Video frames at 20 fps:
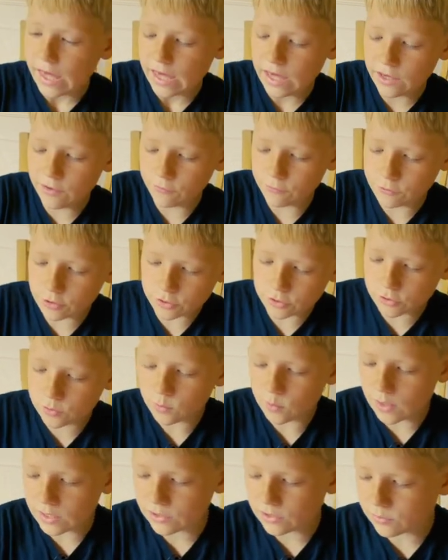It runs
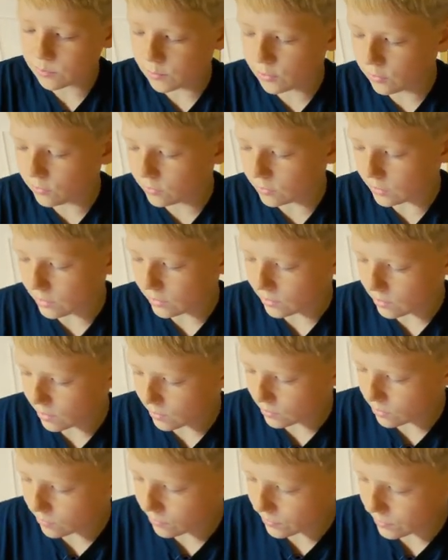quite smoothly,
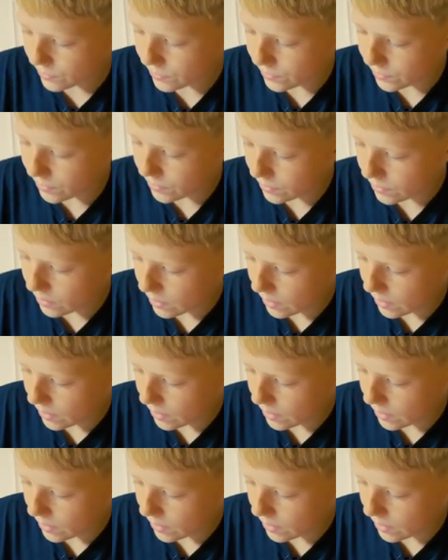like there isn't